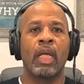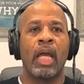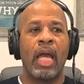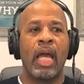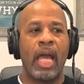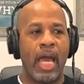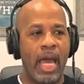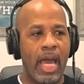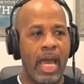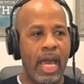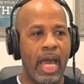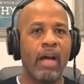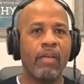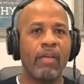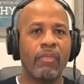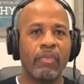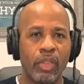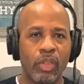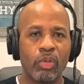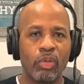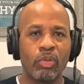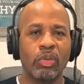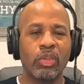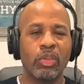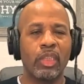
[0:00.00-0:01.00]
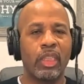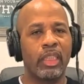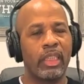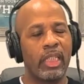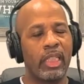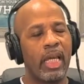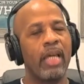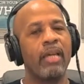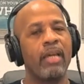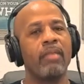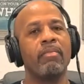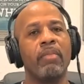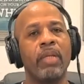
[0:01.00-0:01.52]
have used
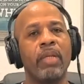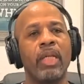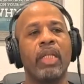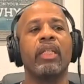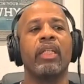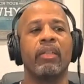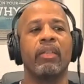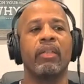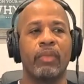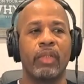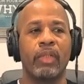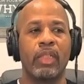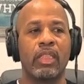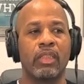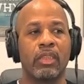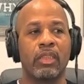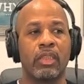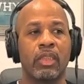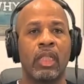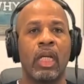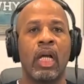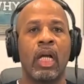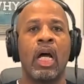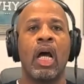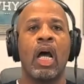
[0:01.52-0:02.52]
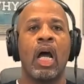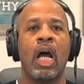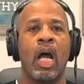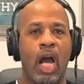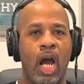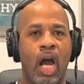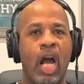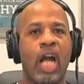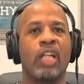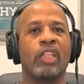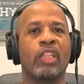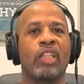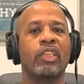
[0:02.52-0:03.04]
it, and many of us
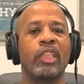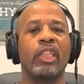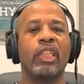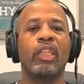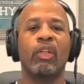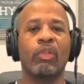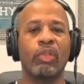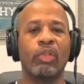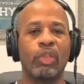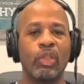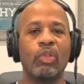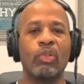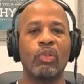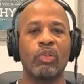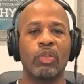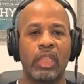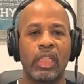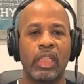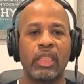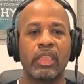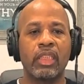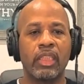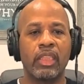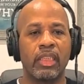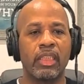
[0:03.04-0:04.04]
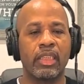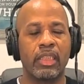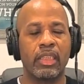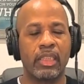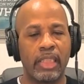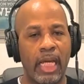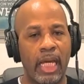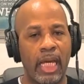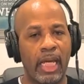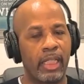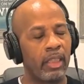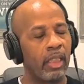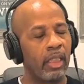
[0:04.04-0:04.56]
are still using it to this
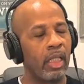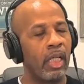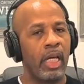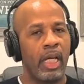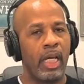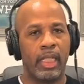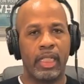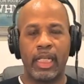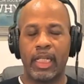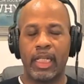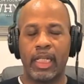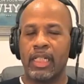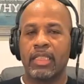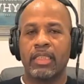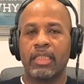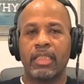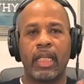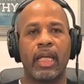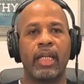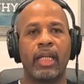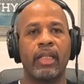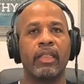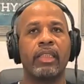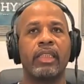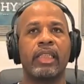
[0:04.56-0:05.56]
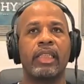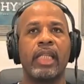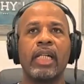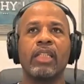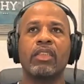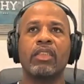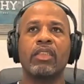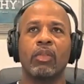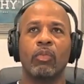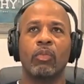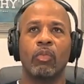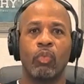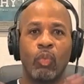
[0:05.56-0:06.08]
day. And like I said,
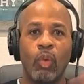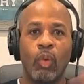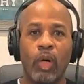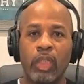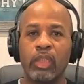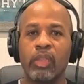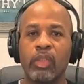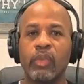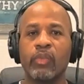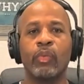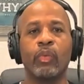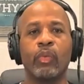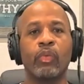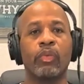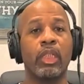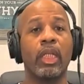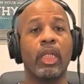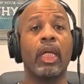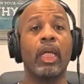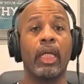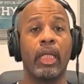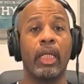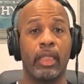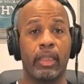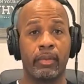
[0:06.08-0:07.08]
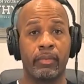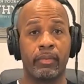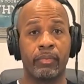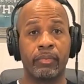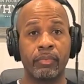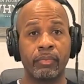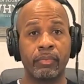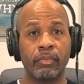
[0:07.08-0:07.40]
that's a wonderful thing